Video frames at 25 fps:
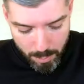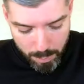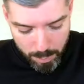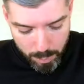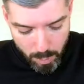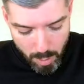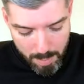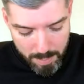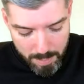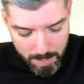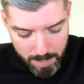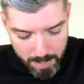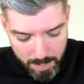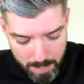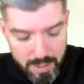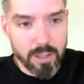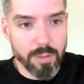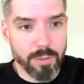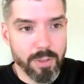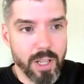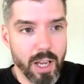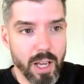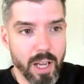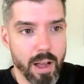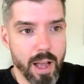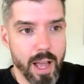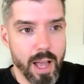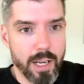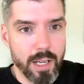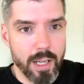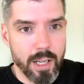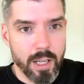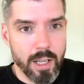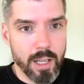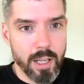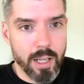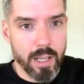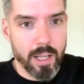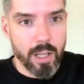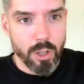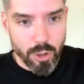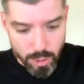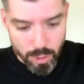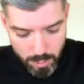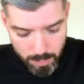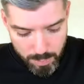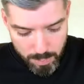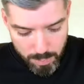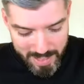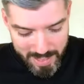The promises of God
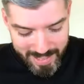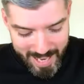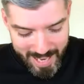should